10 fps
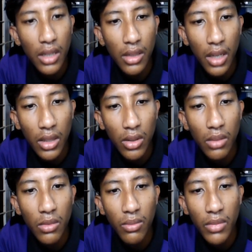tied to
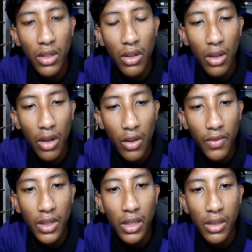the movement of
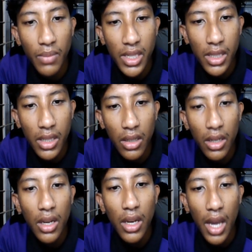the piston
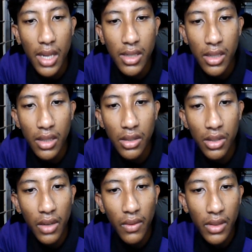as it
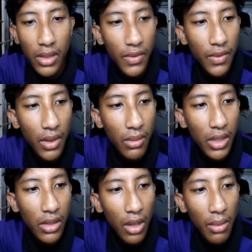travels from
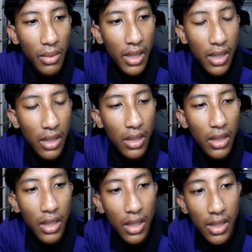the top dead
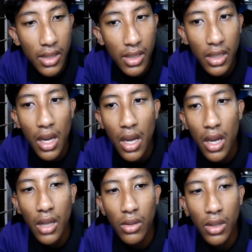center DDC
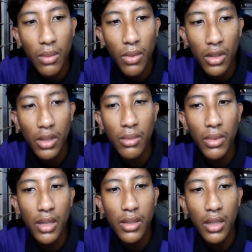to the bottom
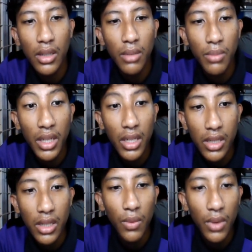dead center
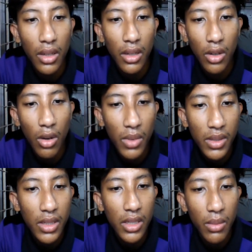BDC within the
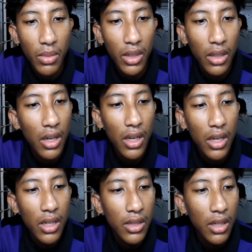combustion chamber.
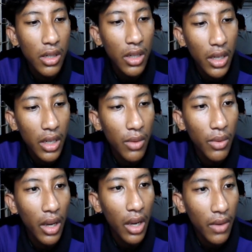So here
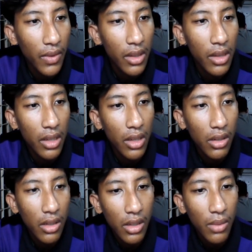we have a
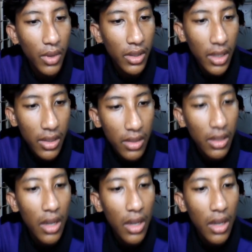theoretical process